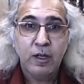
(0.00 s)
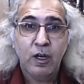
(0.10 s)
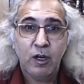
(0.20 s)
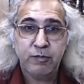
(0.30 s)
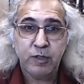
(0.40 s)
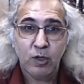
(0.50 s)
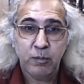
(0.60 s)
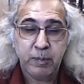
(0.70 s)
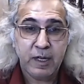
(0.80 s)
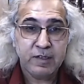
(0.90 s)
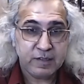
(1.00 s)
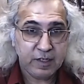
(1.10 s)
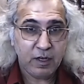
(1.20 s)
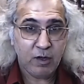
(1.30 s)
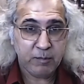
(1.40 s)
of the oppressed and
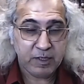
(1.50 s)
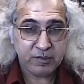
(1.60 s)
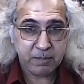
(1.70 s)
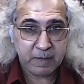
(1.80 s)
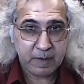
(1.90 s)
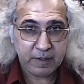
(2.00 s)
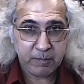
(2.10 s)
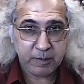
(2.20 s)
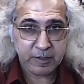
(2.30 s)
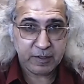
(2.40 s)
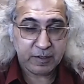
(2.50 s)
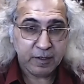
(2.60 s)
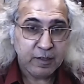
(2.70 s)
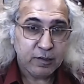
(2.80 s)
how must it be done.